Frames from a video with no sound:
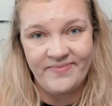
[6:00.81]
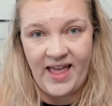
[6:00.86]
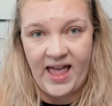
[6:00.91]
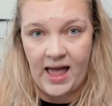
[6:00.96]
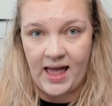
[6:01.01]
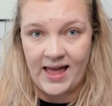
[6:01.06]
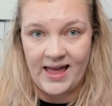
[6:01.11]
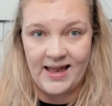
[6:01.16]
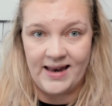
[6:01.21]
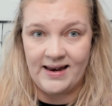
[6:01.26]

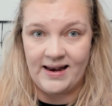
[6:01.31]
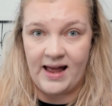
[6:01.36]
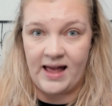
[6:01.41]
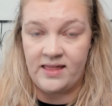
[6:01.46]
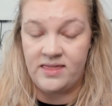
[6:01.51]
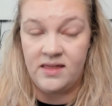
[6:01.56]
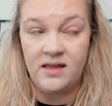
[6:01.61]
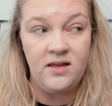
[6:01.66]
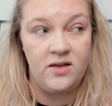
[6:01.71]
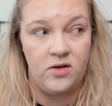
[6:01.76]
And I
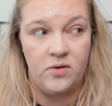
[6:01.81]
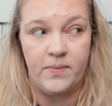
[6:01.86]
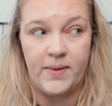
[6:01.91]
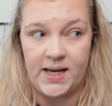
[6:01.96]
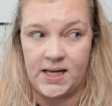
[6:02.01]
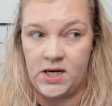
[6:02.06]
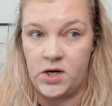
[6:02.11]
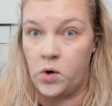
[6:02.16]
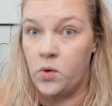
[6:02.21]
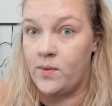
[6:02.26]
think you
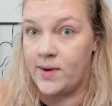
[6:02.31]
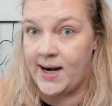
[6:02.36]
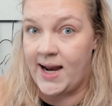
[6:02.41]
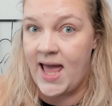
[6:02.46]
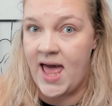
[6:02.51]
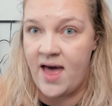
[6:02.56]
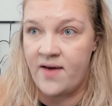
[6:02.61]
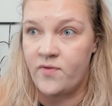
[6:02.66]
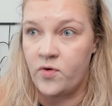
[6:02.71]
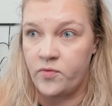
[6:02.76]
might know what I
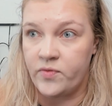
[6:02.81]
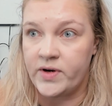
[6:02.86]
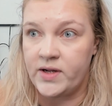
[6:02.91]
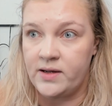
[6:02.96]
have over